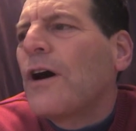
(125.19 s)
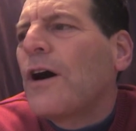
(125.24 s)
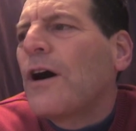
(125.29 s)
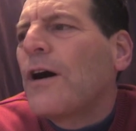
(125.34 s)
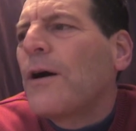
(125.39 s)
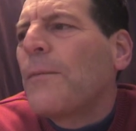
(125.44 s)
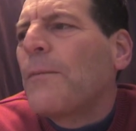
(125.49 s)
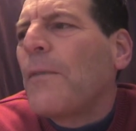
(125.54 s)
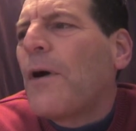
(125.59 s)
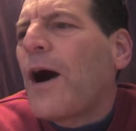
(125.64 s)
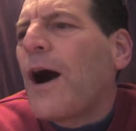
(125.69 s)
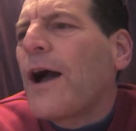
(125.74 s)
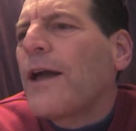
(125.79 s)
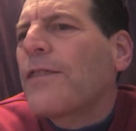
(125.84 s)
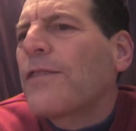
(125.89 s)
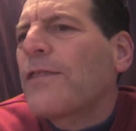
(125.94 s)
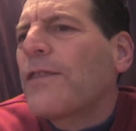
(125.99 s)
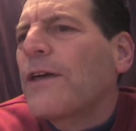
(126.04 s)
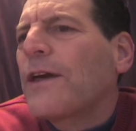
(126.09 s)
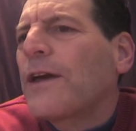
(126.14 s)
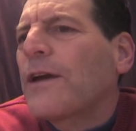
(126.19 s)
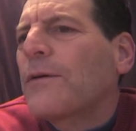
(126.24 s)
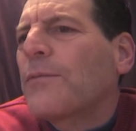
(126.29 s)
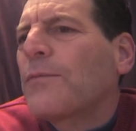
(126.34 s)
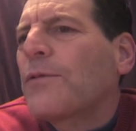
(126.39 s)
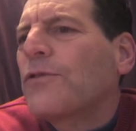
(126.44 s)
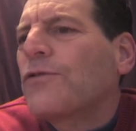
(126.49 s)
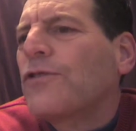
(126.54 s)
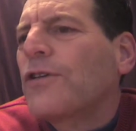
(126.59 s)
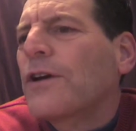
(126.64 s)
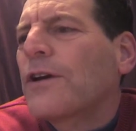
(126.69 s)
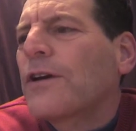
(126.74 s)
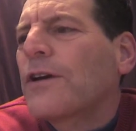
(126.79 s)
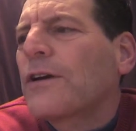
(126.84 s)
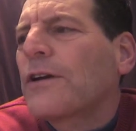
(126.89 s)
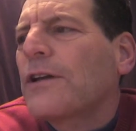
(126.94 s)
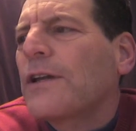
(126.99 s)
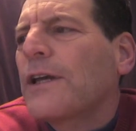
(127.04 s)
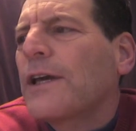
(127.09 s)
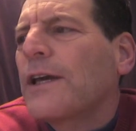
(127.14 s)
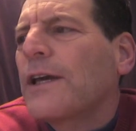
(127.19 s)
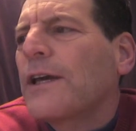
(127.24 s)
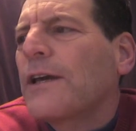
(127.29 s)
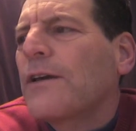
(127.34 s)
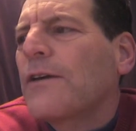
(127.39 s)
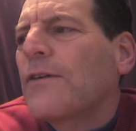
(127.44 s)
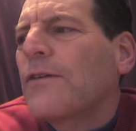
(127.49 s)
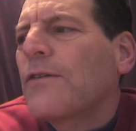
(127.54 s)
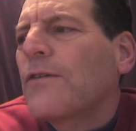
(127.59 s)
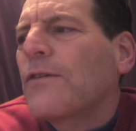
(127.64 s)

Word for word: Um, I think particularly